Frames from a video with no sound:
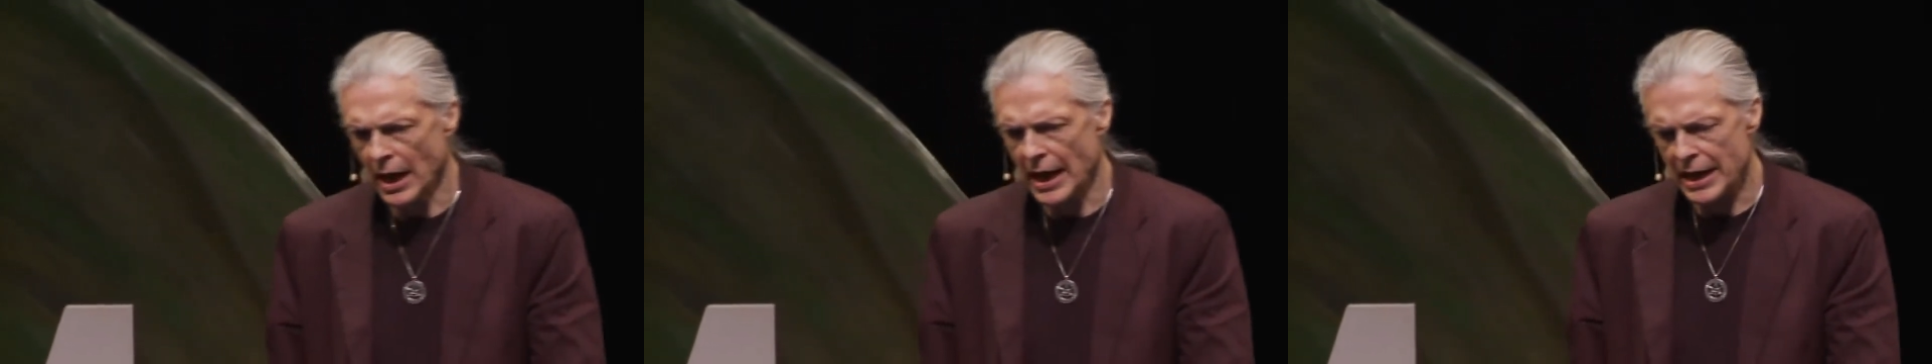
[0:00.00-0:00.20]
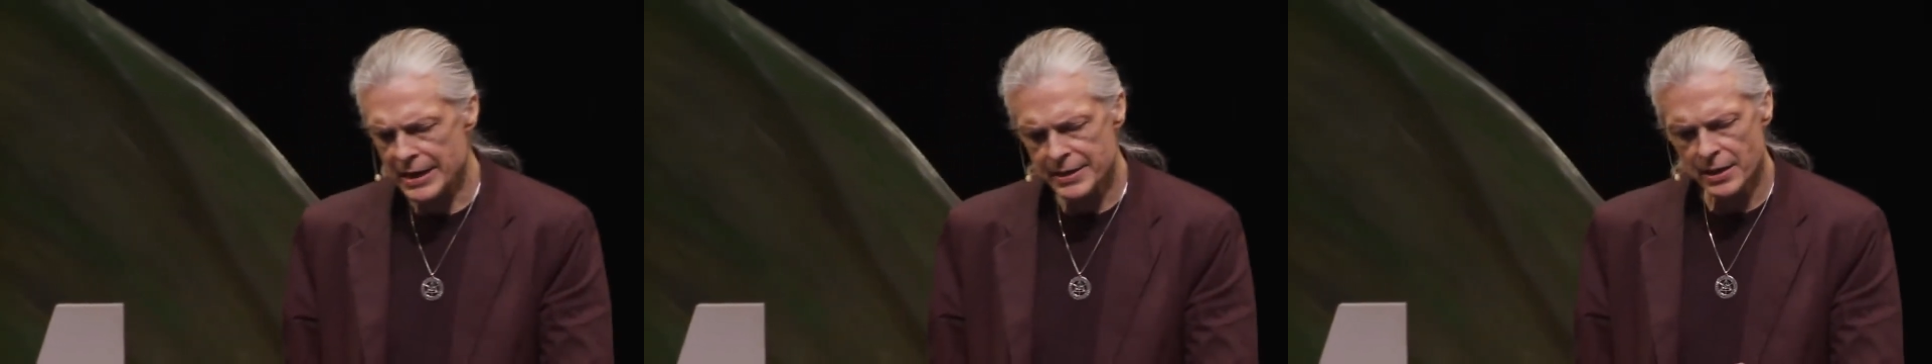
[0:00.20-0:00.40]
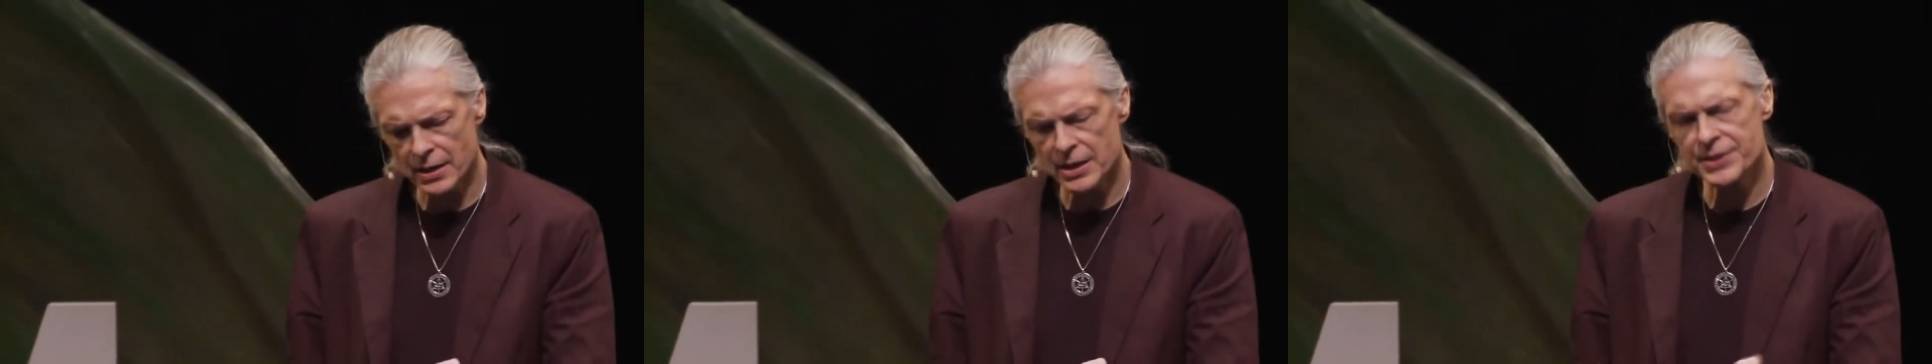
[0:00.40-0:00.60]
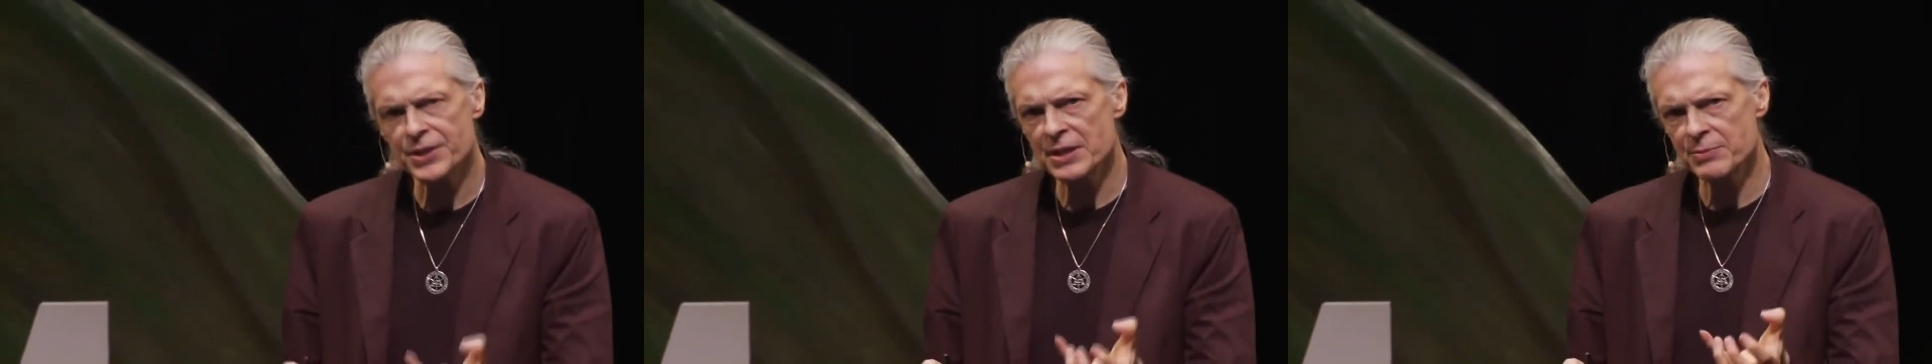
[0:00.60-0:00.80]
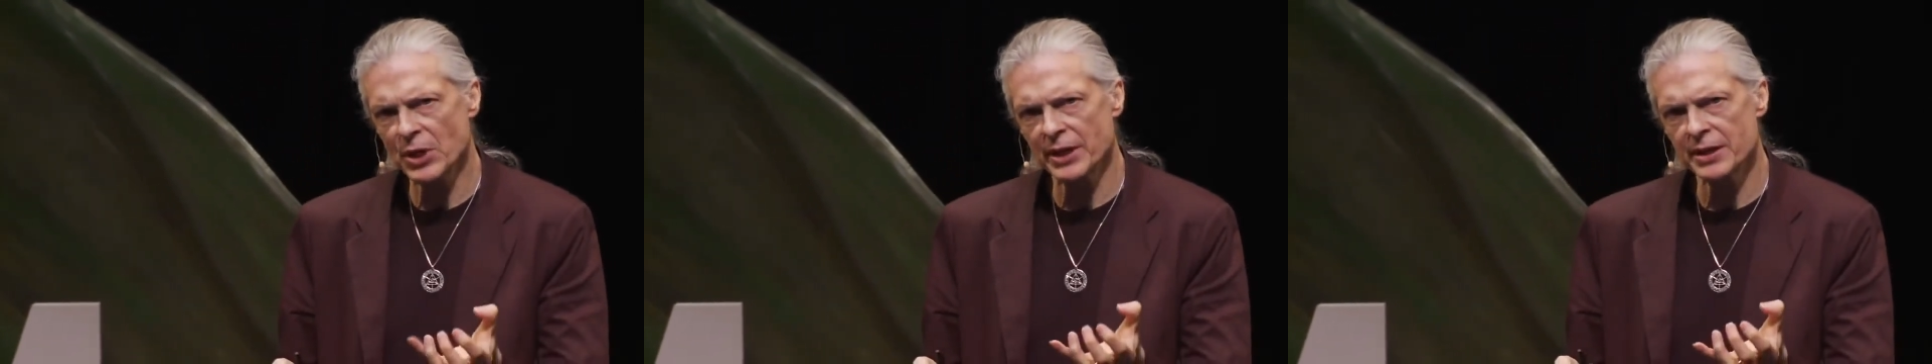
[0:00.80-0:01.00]
And it
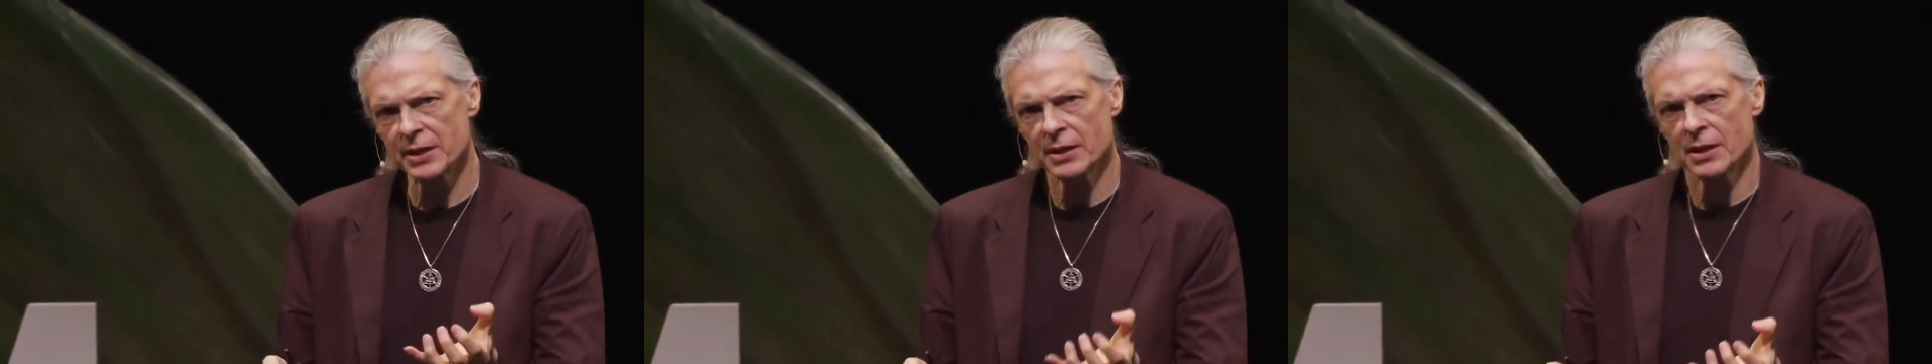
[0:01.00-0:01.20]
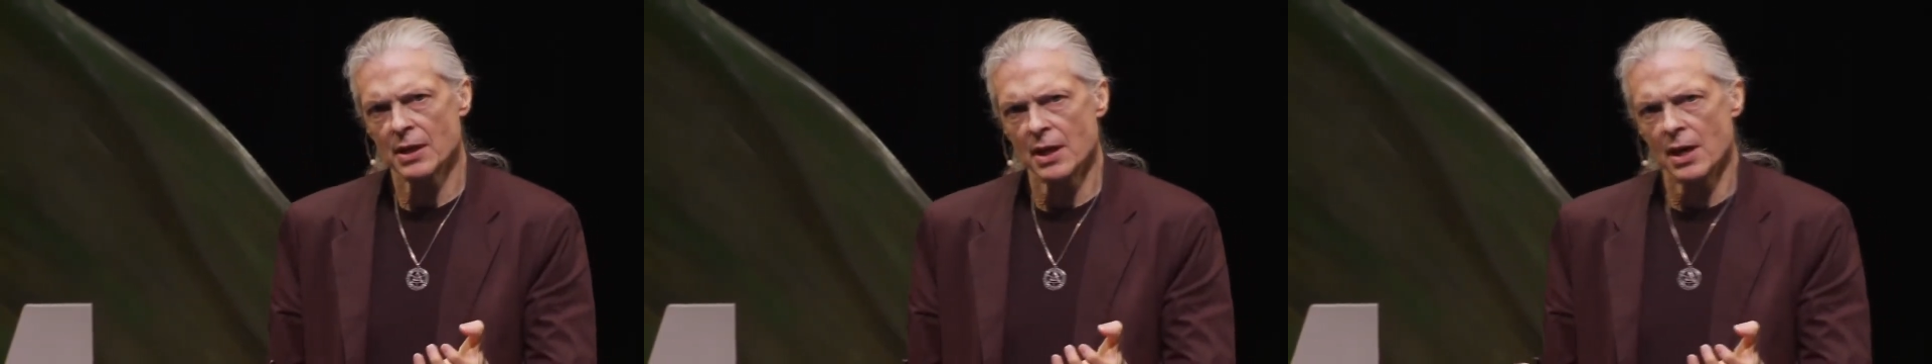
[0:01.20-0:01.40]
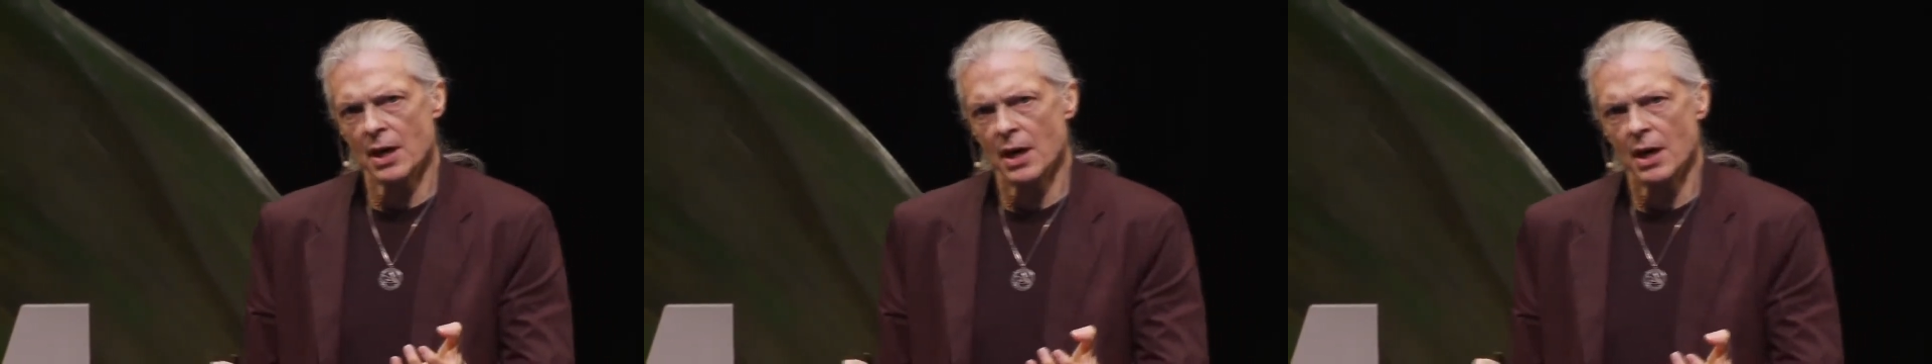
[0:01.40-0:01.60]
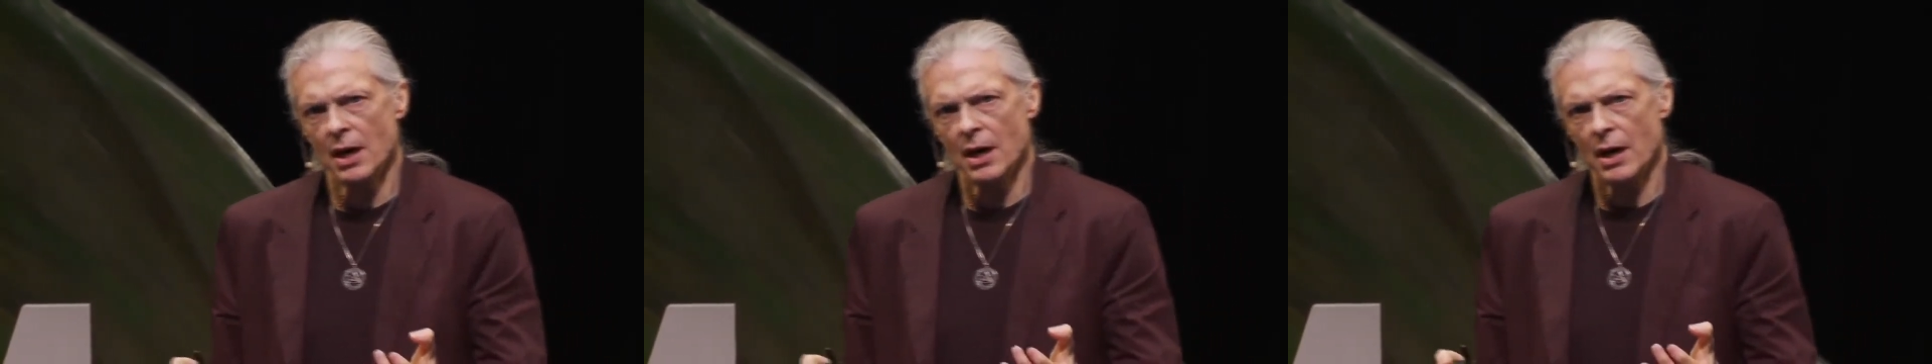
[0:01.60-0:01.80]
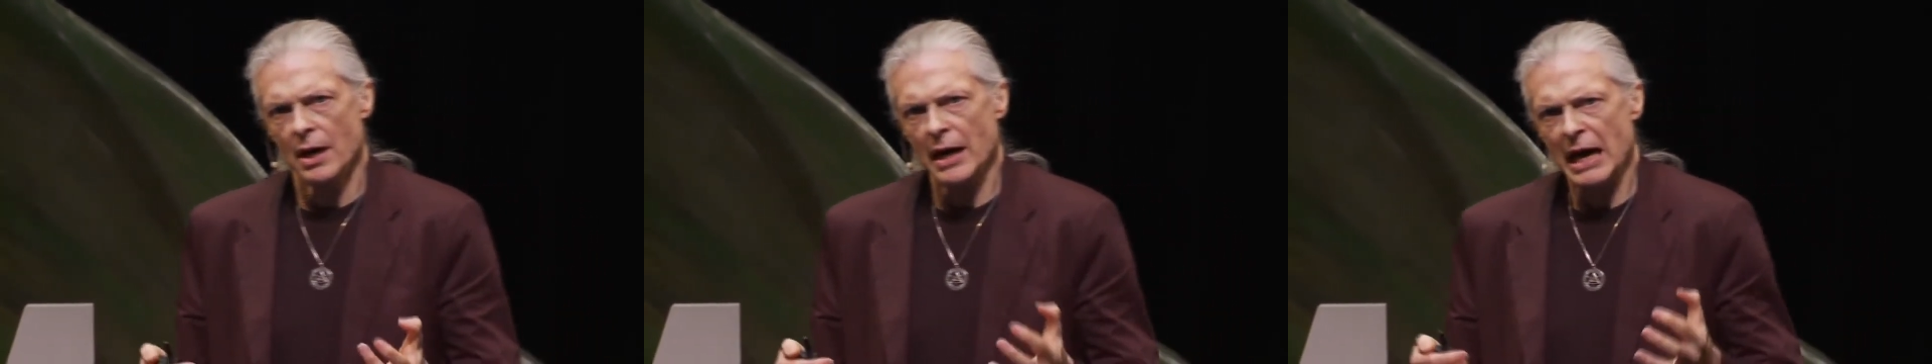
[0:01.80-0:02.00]
seemed like
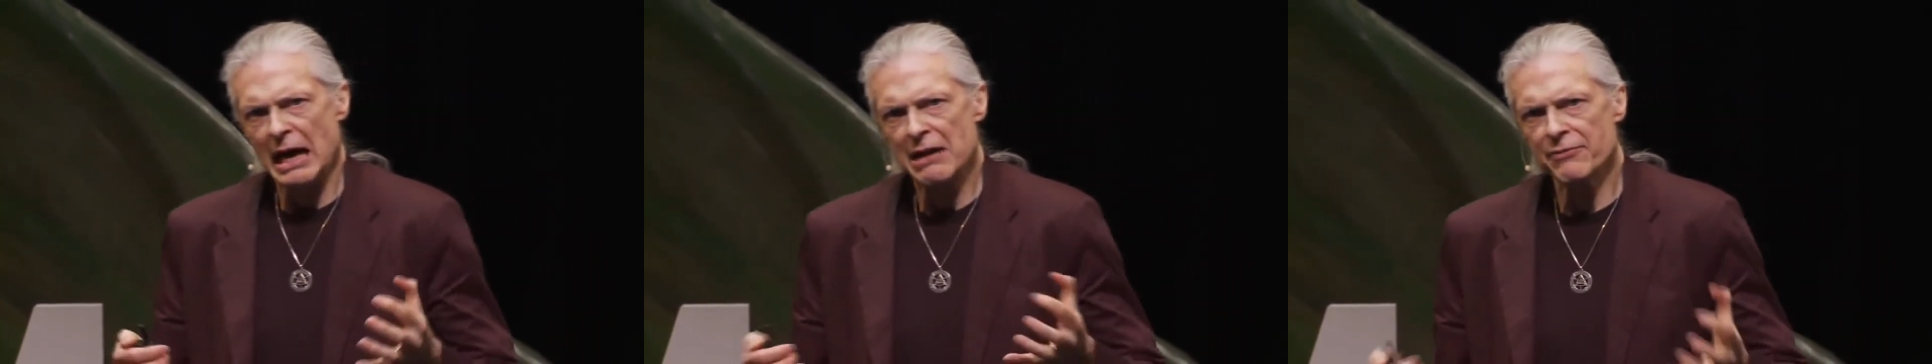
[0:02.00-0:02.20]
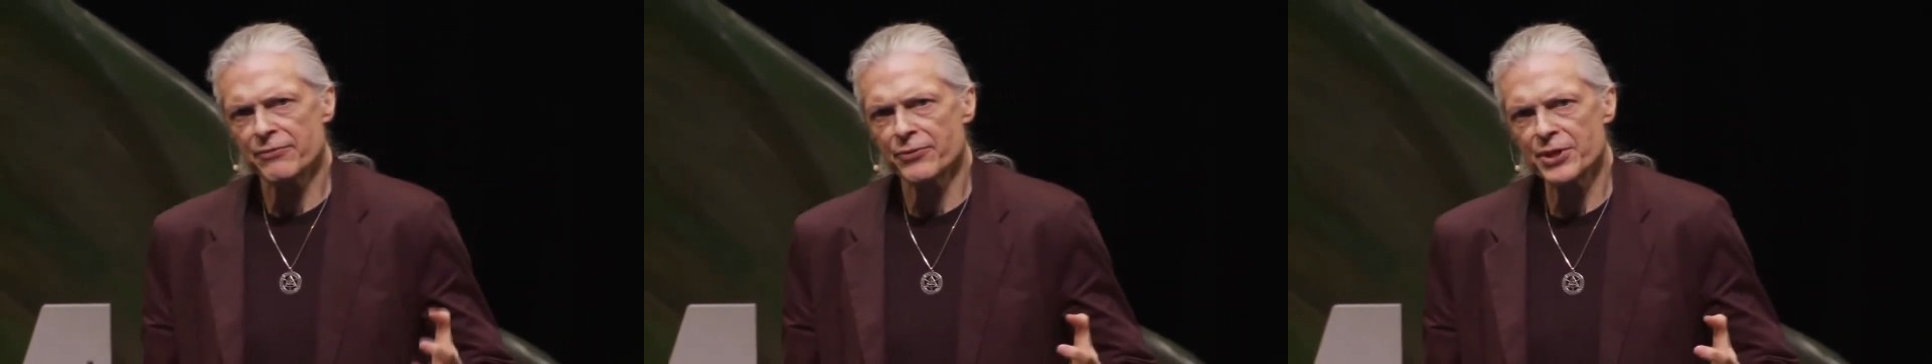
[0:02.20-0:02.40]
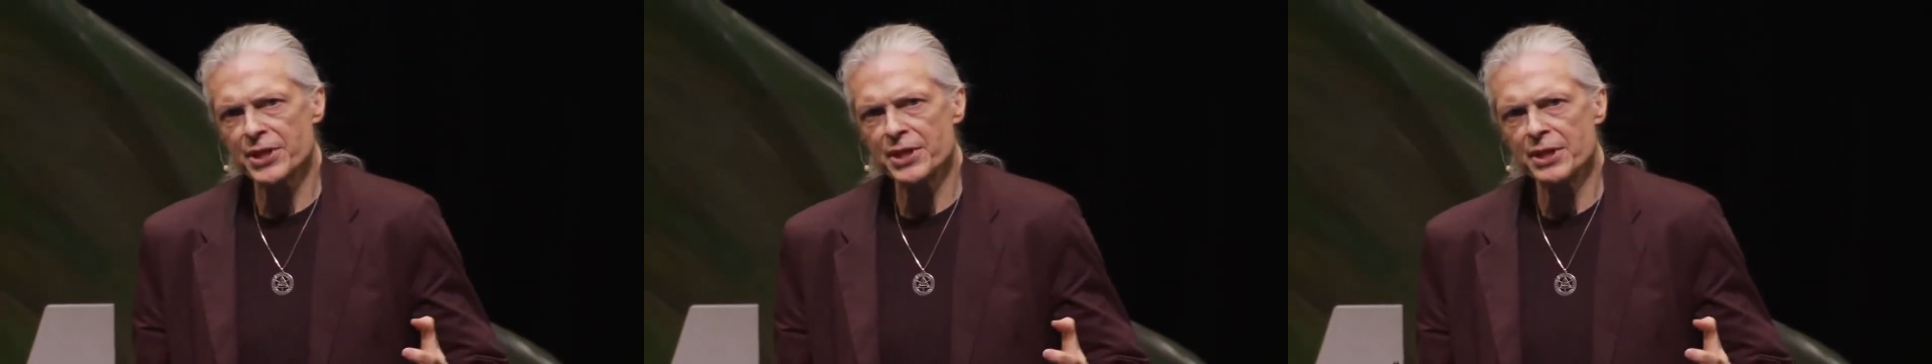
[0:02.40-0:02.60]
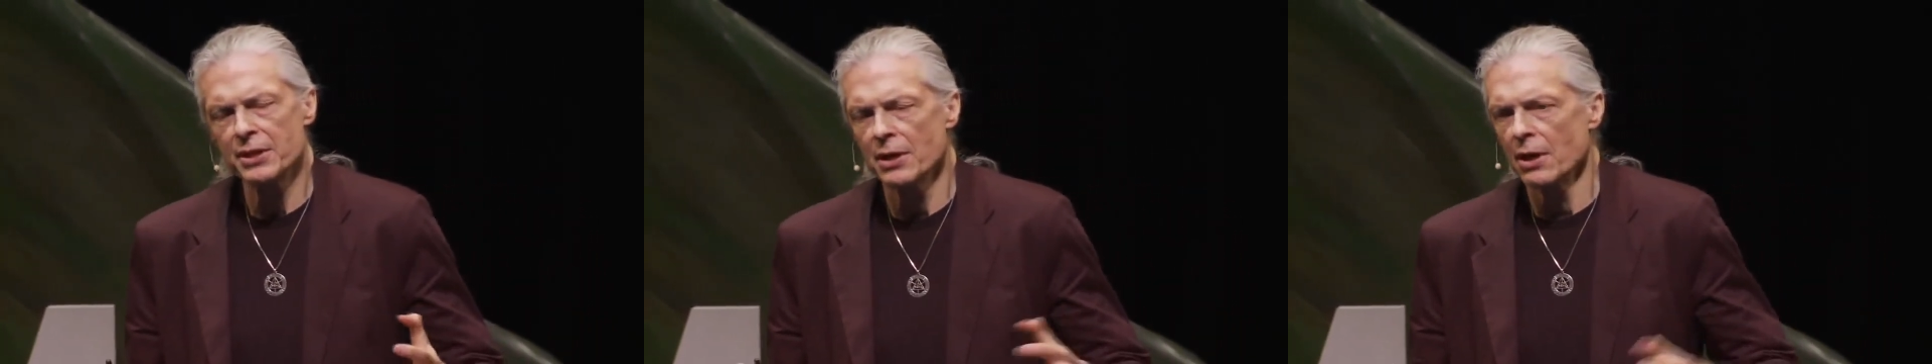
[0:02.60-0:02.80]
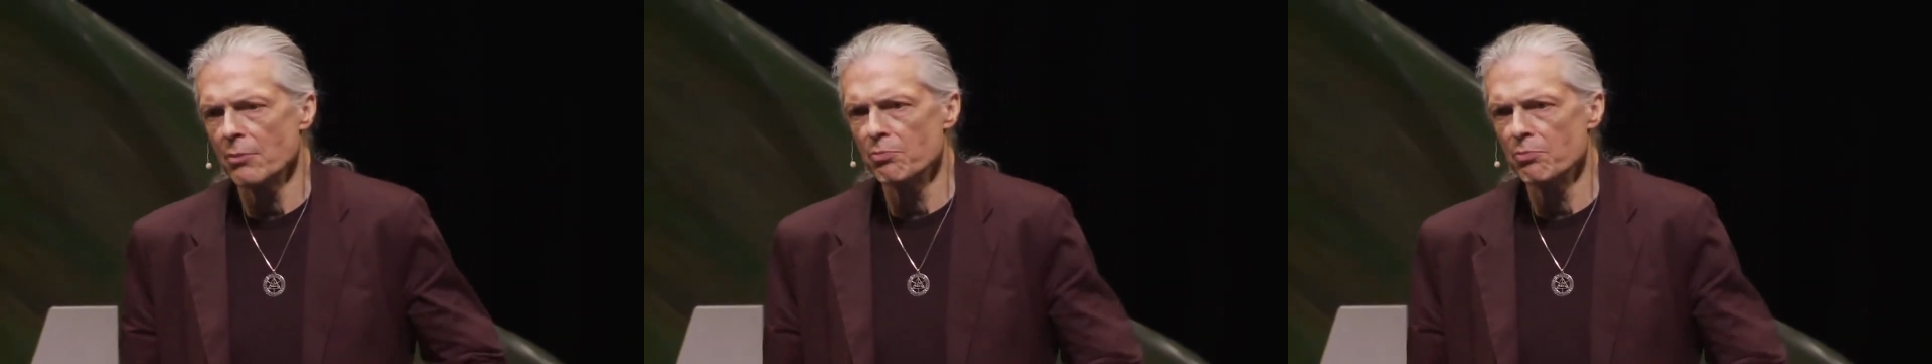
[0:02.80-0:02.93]
every